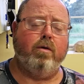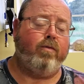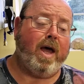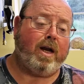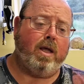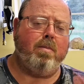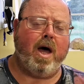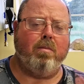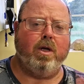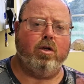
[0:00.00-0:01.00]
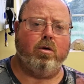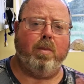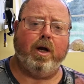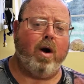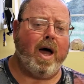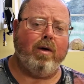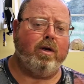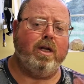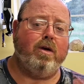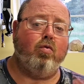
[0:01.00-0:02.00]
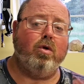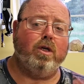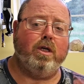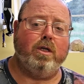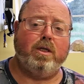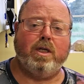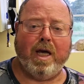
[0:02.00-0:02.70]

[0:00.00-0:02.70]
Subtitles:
In fact, they might have been a little better. I didn't really